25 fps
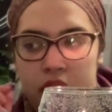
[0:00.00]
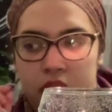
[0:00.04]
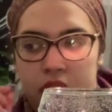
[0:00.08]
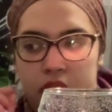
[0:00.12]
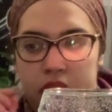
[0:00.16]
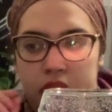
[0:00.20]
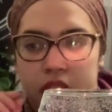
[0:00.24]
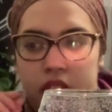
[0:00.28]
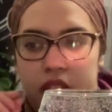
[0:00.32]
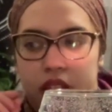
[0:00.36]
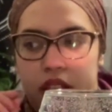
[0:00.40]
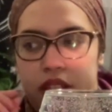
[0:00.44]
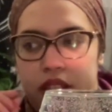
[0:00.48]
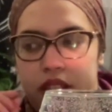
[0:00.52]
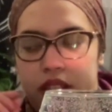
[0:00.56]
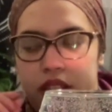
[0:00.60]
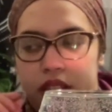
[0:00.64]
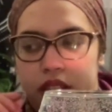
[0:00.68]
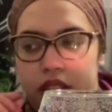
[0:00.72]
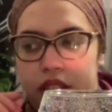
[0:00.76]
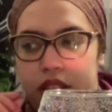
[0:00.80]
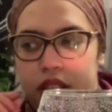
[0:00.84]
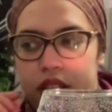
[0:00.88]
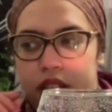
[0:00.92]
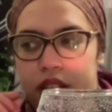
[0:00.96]

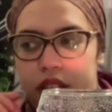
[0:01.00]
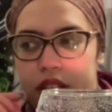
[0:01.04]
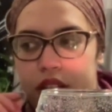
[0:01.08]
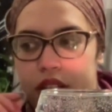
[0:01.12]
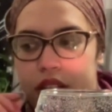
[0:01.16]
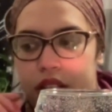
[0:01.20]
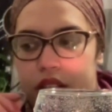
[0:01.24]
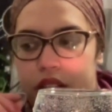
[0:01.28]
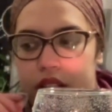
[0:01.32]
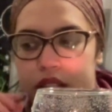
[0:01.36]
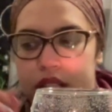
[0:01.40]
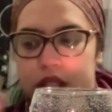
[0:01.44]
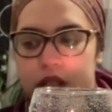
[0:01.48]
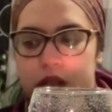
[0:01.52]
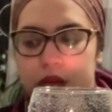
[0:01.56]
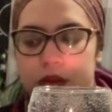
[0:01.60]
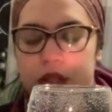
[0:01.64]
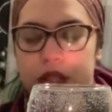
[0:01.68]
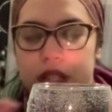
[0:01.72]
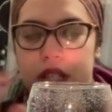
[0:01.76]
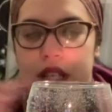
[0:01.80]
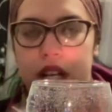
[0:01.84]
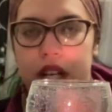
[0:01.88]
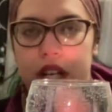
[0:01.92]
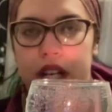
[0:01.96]
it's
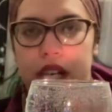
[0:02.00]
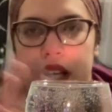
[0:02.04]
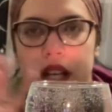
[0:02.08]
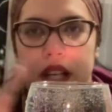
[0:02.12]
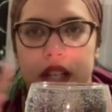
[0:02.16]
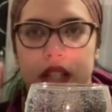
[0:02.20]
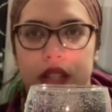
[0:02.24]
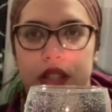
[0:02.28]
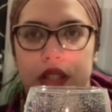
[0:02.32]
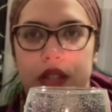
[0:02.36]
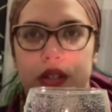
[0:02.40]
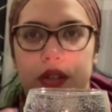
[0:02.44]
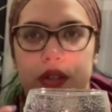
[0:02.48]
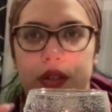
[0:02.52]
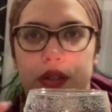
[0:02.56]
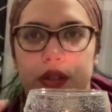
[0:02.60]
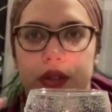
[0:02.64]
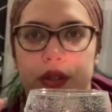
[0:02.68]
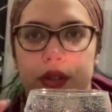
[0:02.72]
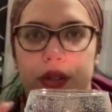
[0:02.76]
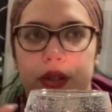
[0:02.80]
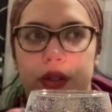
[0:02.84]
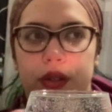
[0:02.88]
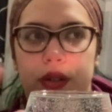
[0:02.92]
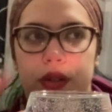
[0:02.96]
almost kind of like until you
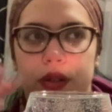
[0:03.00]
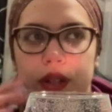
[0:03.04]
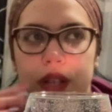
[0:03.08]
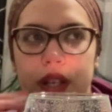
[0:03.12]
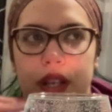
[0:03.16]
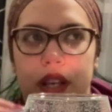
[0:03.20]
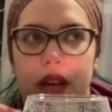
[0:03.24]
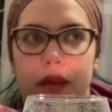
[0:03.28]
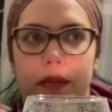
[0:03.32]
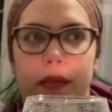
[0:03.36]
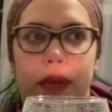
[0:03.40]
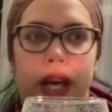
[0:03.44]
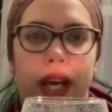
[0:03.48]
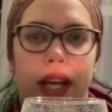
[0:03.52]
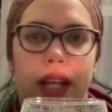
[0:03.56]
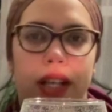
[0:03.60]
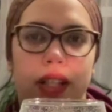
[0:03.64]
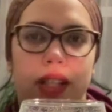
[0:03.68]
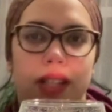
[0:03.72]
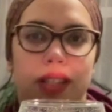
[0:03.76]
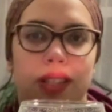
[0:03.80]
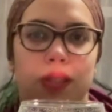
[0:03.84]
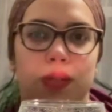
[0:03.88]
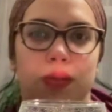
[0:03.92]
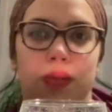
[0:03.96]
don't get back
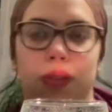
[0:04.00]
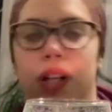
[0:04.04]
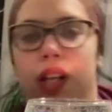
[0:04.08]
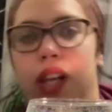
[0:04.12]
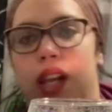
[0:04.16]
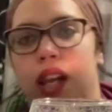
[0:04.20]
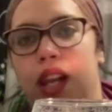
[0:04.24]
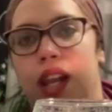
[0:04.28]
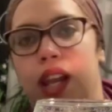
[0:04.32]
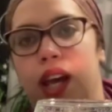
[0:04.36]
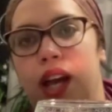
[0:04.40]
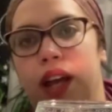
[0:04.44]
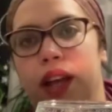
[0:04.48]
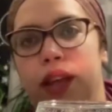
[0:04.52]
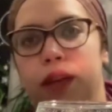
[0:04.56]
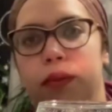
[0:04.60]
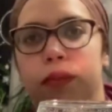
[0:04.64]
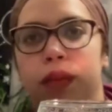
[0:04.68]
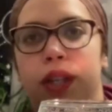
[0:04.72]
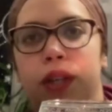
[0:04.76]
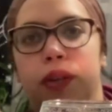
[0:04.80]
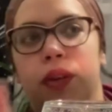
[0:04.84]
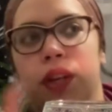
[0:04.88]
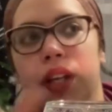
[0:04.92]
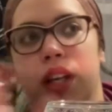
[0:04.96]
into
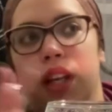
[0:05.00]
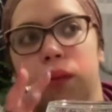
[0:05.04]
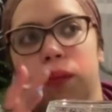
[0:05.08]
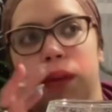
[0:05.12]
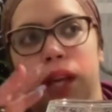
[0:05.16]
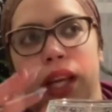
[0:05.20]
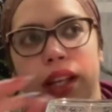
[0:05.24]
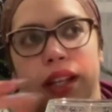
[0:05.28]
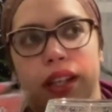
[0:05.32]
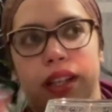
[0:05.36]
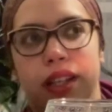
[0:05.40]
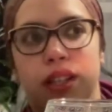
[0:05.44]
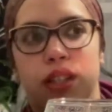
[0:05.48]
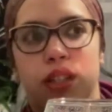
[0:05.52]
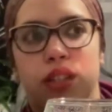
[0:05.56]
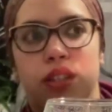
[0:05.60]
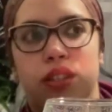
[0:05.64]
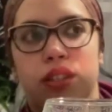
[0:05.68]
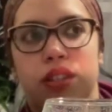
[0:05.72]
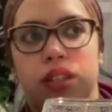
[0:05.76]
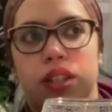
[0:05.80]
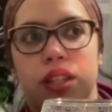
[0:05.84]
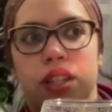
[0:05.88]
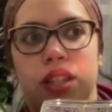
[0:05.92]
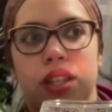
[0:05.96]
alignment or get back
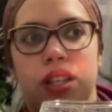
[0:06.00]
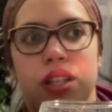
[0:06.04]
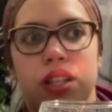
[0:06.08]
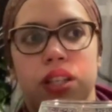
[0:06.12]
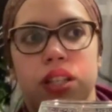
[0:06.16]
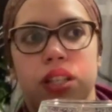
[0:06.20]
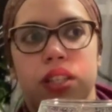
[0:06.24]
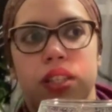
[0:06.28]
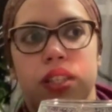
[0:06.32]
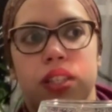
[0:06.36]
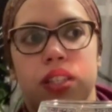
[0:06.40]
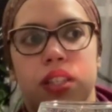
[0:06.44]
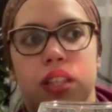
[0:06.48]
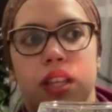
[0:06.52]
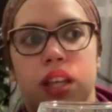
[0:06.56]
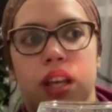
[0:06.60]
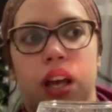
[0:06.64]
into this,